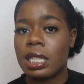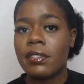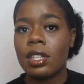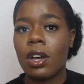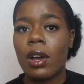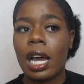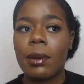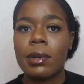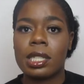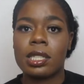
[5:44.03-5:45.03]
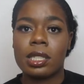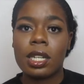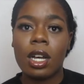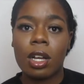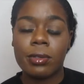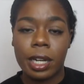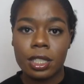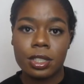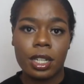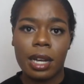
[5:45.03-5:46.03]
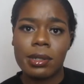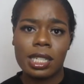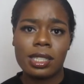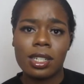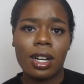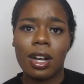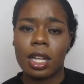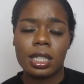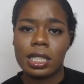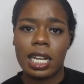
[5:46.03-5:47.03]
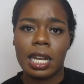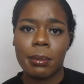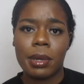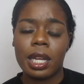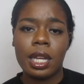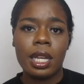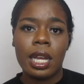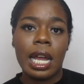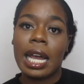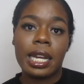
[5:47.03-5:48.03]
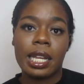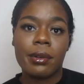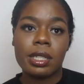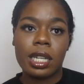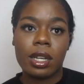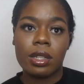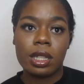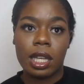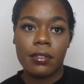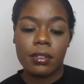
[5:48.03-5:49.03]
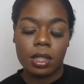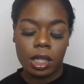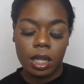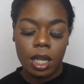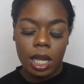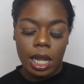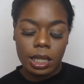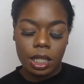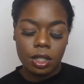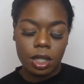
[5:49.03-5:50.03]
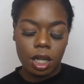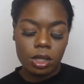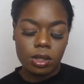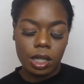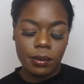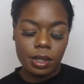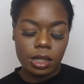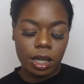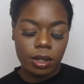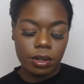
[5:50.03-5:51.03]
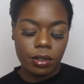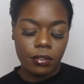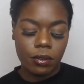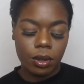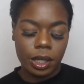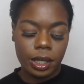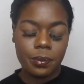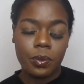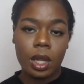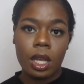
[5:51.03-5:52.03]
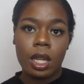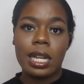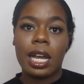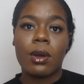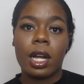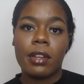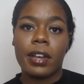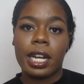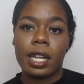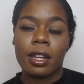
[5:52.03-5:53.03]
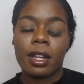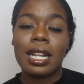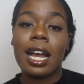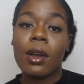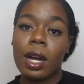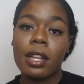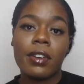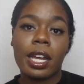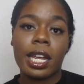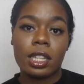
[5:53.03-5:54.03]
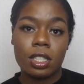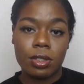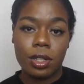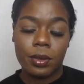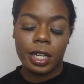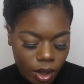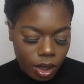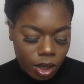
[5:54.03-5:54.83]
Even though I was a sit call ranger, I was at sit call all the time, but I didn't get recycled, thankfully. And then you can also get recycled for not qualifying at the shooting range.